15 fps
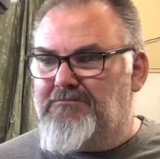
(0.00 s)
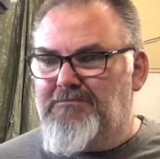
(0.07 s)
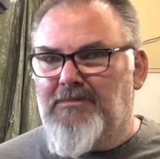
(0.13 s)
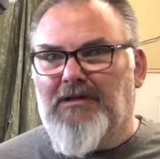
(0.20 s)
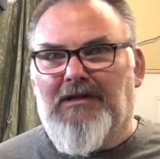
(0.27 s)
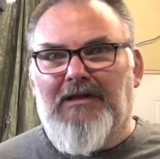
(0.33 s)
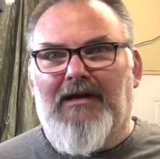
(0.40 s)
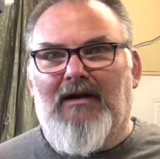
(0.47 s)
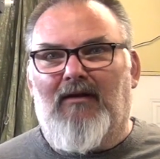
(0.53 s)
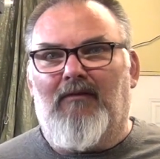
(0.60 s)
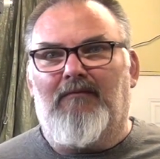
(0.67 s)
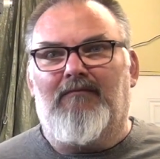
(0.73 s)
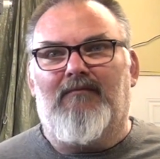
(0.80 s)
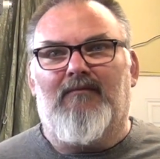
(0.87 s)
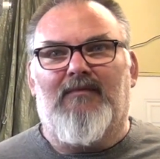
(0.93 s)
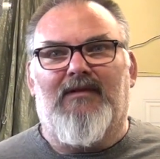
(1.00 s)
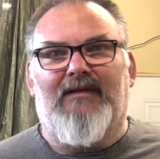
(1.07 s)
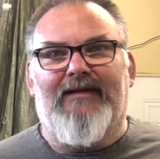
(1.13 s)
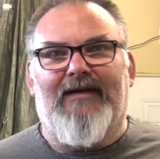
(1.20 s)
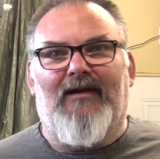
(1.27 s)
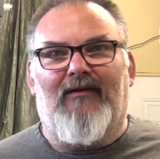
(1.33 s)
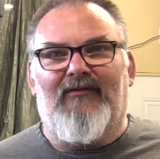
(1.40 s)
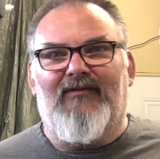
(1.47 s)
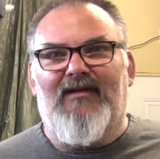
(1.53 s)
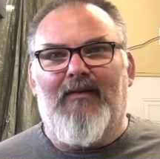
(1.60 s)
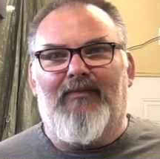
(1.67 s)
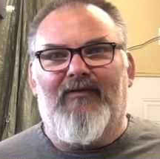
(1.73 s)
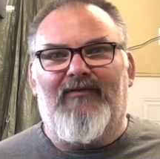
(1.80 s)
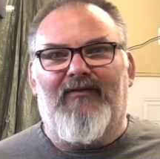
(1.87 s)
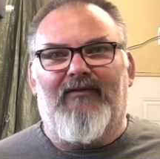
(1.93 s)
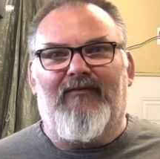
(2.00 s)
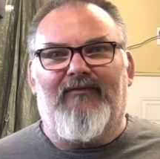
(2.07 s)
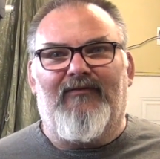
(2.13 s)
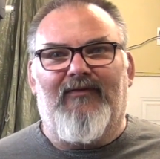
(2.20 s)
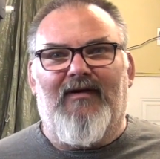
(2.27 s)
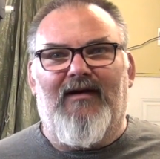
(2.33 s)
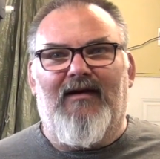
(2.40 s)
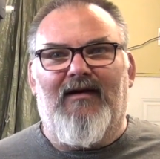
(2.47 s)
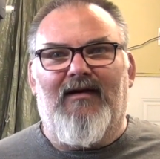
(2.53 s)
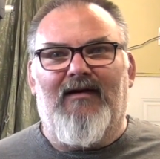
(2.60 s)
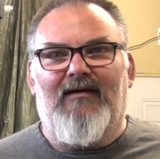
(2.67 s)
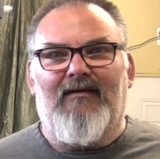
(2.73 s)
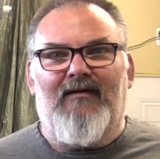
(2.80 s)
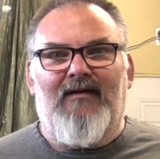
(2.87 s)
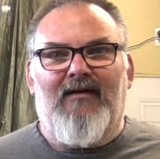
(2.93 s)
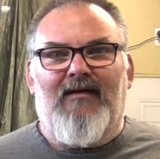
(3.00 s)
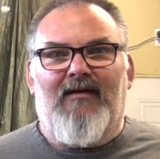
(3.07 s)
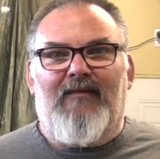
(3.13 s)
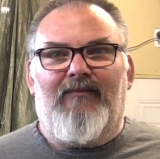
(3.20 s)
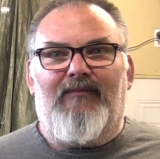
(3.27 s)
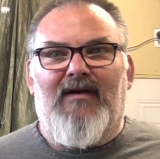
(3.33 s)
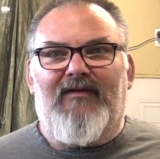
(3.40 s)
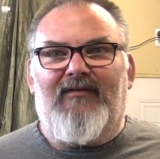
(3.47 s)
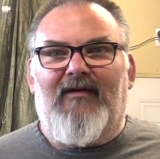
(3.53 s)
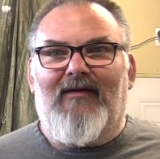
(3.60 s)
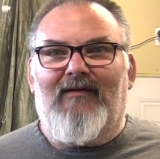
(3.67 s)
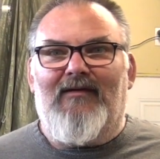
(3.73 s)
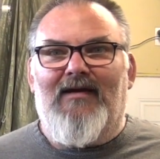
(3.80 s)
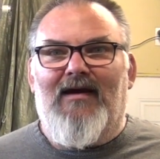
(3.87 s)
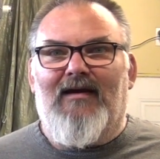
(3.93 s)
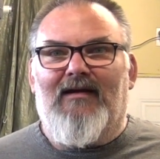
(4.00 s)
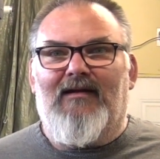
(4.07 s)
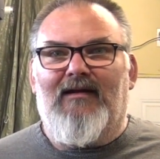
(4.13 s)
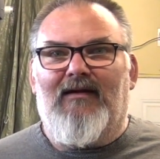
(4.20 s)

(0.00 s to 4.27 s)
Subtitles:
little snippets of bits here and there to